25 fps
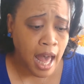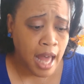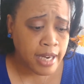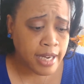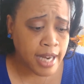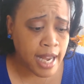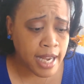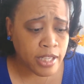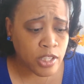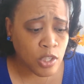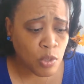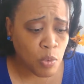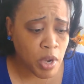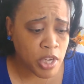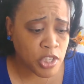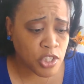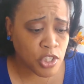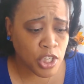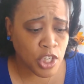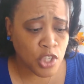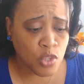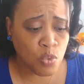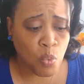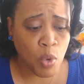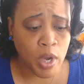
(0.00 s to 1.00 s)
Next
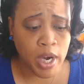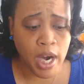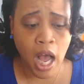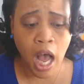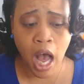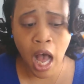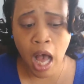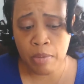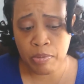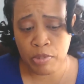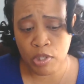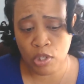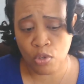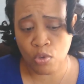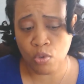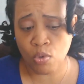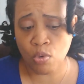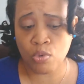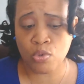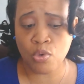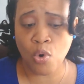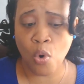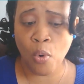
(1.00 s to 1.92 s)
question is, what obstacles